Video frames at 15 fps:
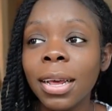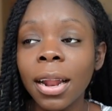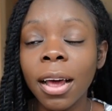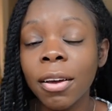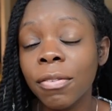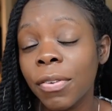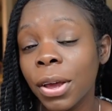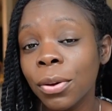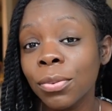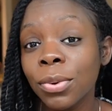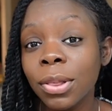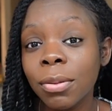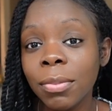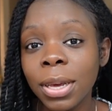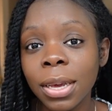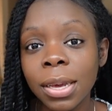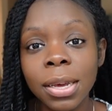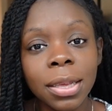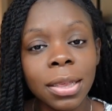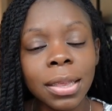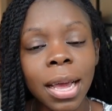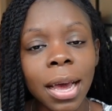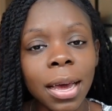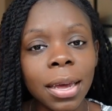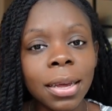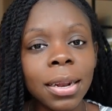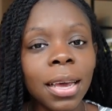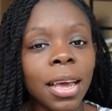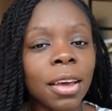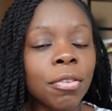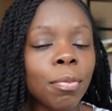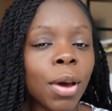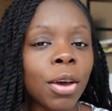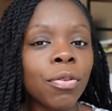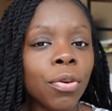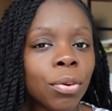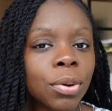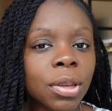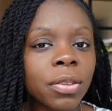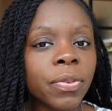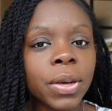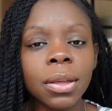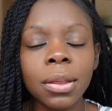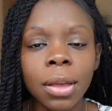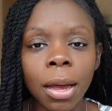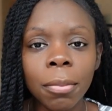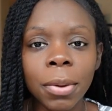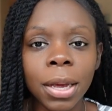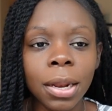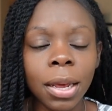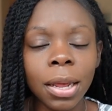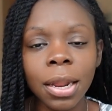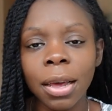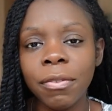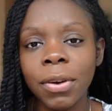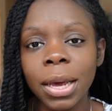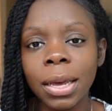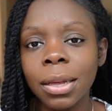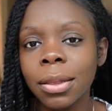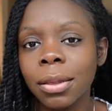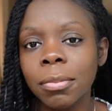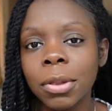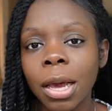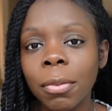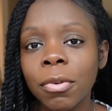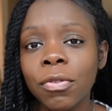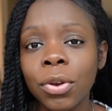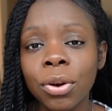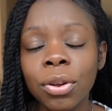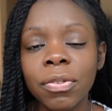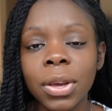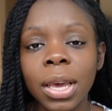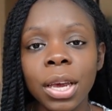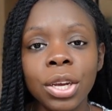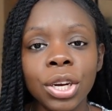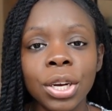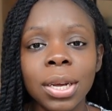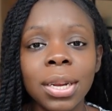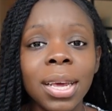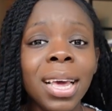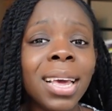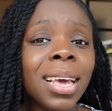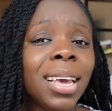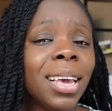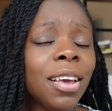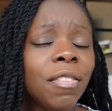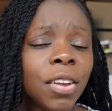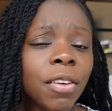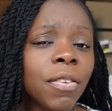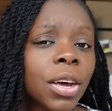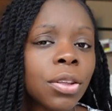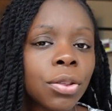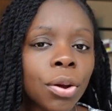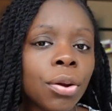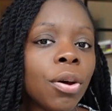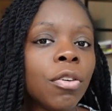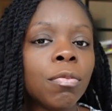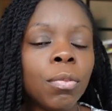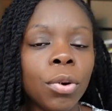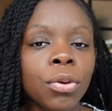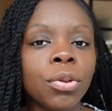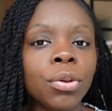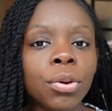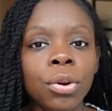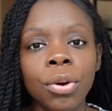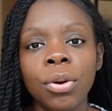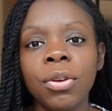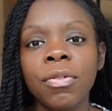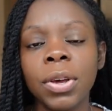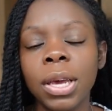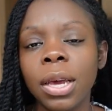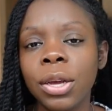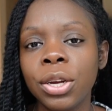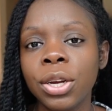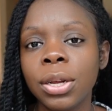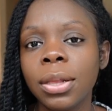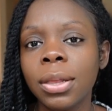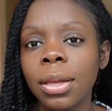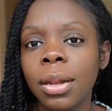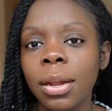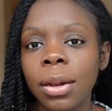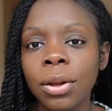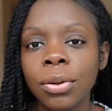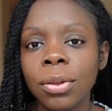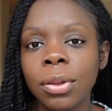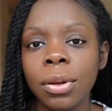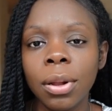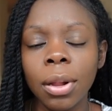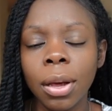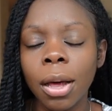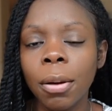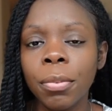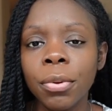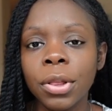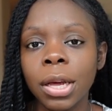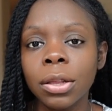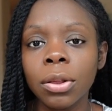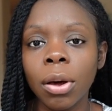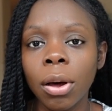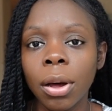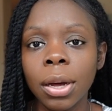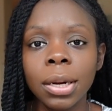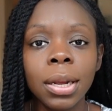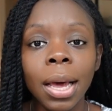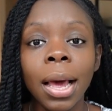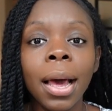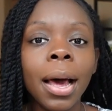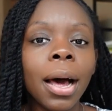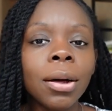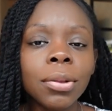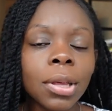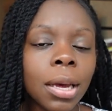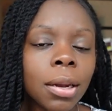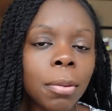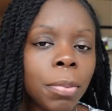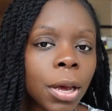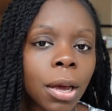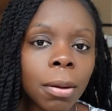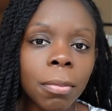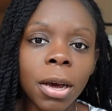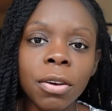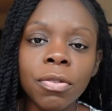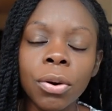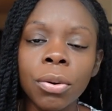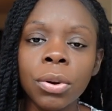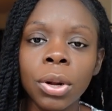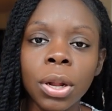that I found with me is that if my phone is faced up and then if I get some type of notification, even if I turn off most of the notifications and then there's still a couple that's on, I'll tend to pick up my phone,